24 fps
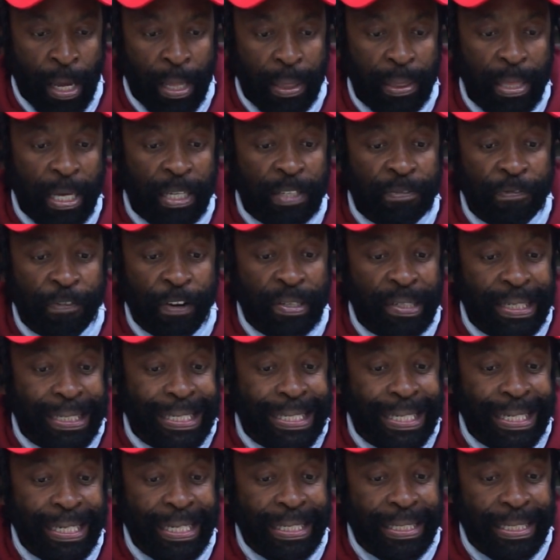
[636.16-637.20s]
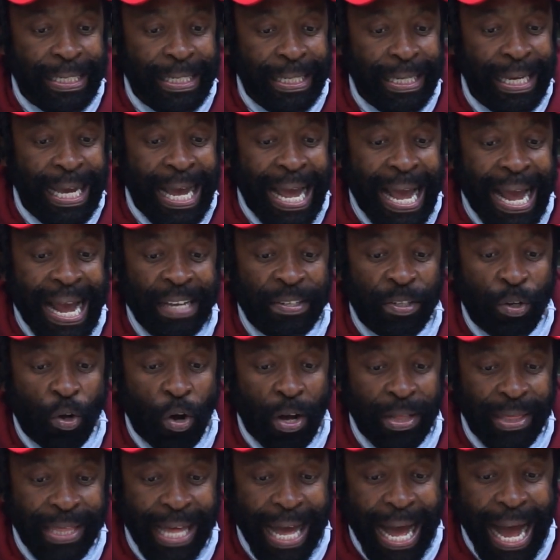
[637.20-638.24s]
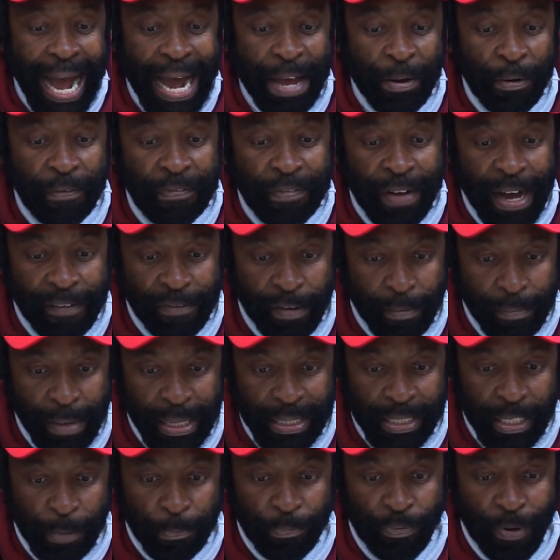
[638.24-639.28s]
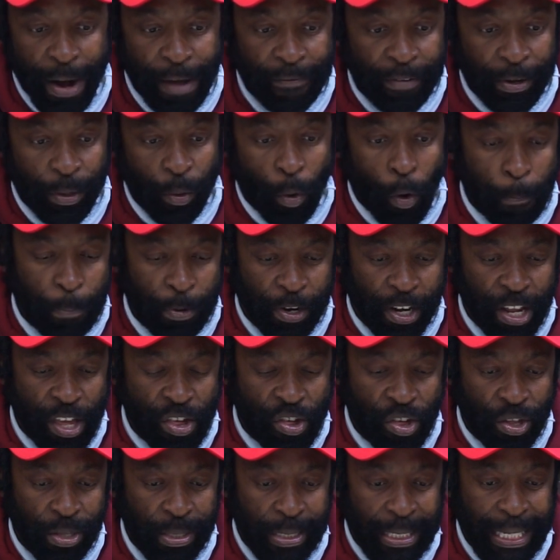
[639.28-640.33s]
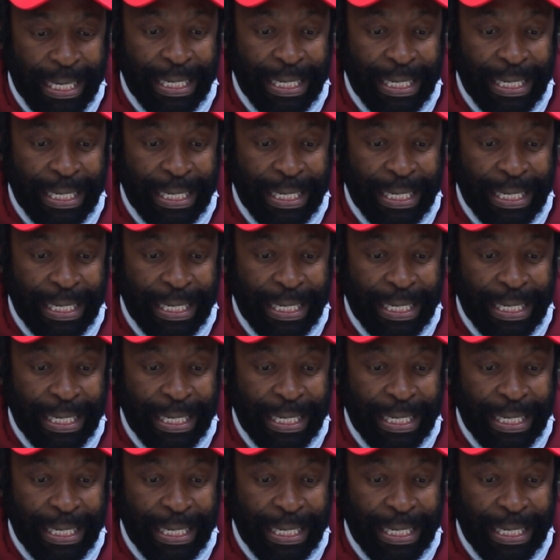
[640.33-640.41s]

This versatility has caught the eye of government and private corporations.